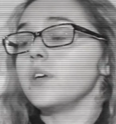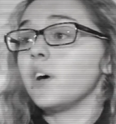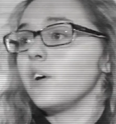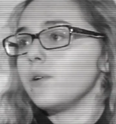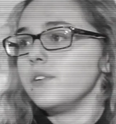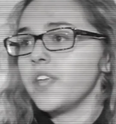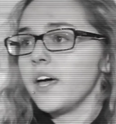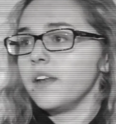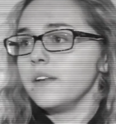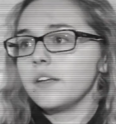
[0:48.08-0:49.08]
you
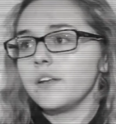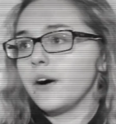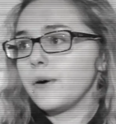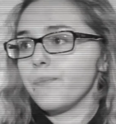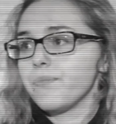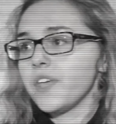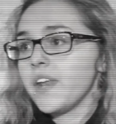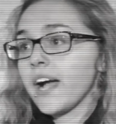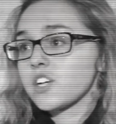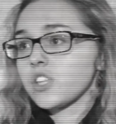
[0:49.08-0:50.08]
know, than
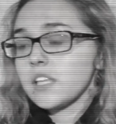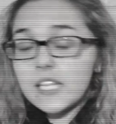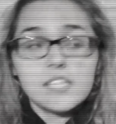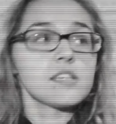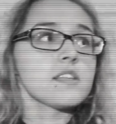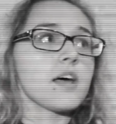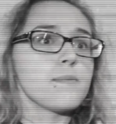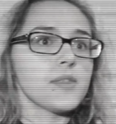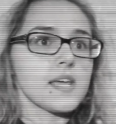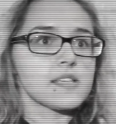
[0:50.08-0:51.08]
actually listen to them
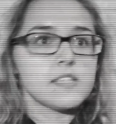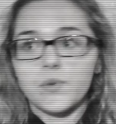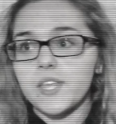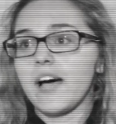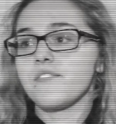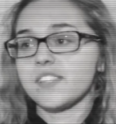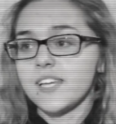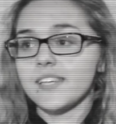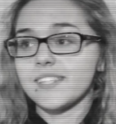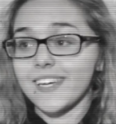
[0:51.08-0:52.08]
and, like, see what they have to
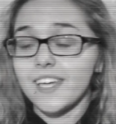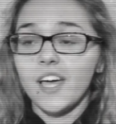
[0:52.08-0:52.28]
say. It's like,